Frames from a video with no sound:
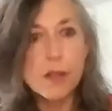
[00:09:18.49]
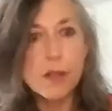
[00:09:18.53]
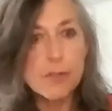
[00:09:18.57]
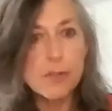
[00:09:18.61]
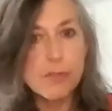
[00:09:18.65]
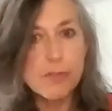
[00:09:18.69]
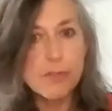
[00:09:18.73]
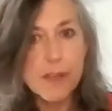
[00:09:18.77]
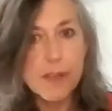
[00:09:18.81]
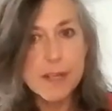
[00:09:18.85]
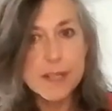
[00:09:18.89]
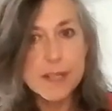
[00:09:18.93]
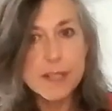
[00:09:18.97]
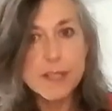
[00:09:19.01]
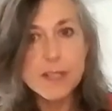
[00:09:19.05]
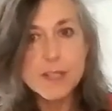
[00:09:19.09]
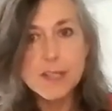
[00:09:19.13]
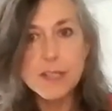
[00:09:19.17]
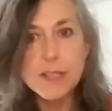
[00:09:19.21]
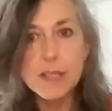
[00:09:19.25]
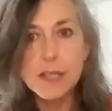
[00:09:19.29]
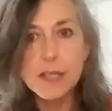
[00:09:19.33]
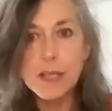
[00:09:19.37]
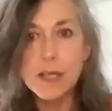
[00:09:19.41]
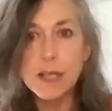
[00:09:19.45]

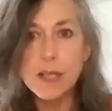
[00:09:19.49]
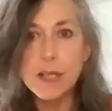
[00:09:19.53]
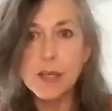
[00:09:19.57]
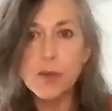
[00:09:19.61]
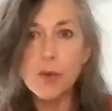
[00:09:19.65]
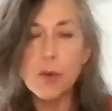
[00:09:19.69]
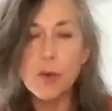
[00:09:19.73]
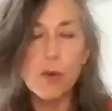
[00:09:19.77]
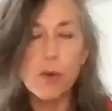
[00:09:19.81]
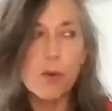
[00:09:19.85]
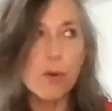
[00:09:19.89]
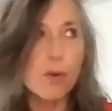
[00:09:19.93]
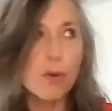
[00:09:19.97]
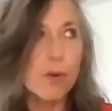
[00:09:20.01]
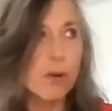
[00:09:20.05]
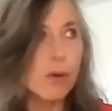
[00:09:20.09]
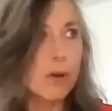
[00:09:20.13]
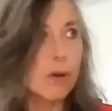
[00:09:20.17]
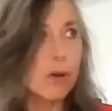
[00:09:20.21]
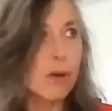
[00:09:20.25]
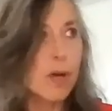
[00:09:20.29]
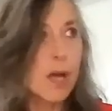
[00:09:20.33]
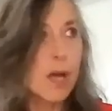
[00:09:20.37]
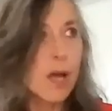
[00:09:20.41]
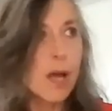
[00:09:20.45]
fantasy
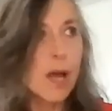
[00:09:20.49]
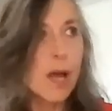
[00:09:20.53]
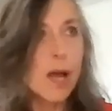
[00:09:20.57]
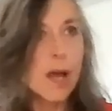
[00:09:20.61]
or,